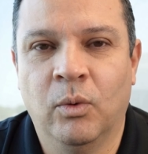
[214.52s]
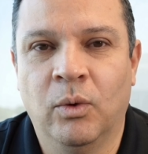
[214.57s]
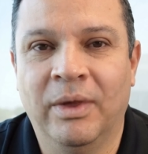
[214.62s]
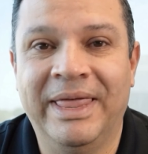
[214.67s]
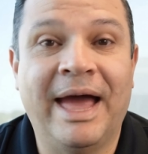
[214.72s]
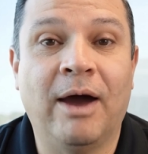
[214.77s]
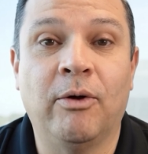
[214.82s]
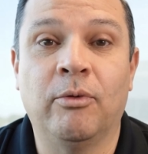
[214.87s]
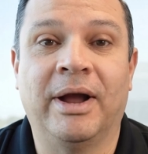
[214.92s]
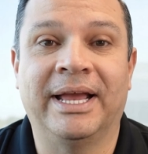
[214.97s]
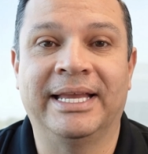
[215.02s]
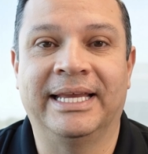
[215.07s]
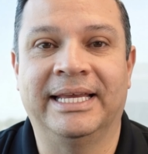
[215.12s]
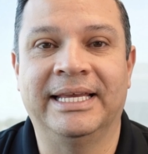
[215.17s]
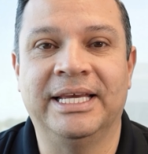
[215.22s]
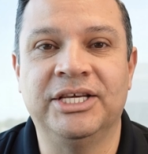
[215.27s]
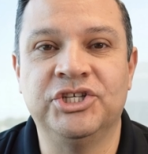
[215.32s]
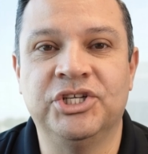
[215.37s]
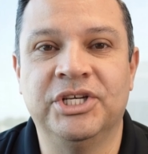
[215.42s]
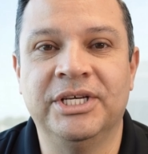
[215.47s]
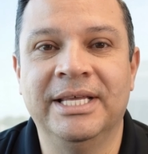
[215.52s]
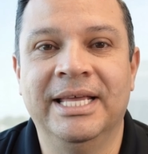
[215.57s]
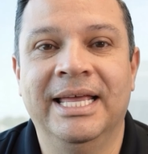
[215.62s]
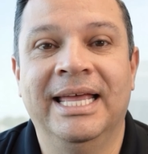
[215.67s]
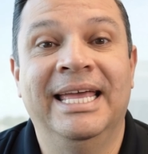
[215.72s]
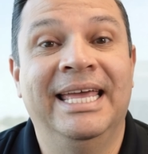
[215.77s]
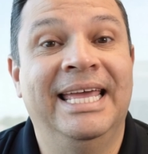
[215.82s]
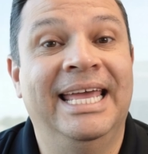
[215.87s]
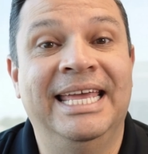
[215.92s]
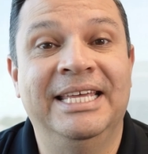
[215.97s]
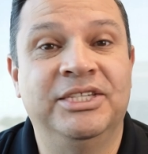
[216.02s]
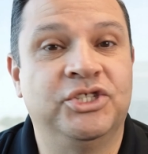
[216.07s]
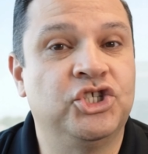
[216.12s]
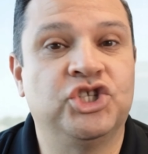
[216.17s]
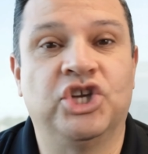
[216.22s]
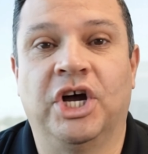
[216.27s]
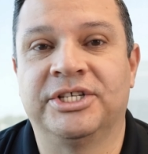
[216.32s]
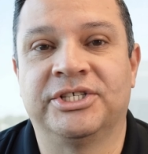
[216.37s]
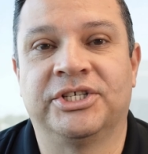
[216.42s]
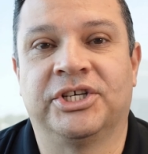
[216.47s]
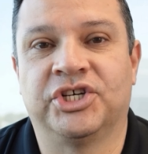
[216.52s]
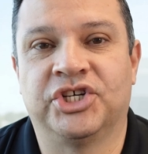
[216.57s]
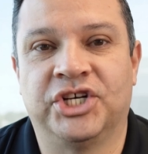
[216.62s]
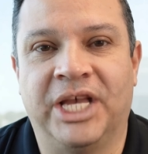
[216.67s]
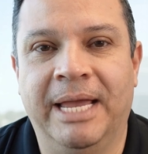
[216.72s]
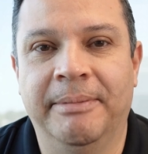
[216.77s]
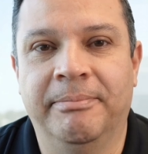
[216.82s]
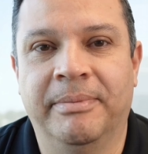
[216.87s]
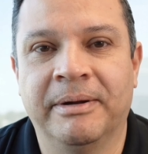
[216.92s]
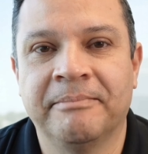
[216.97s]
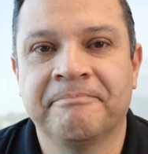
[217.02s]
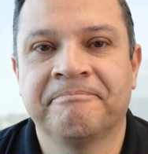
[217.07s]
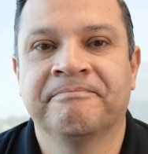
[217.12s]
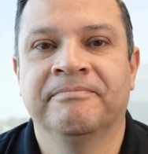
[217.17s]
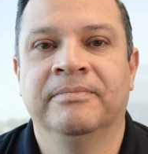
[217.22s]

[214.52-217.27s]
Without recognition, it's just a shape.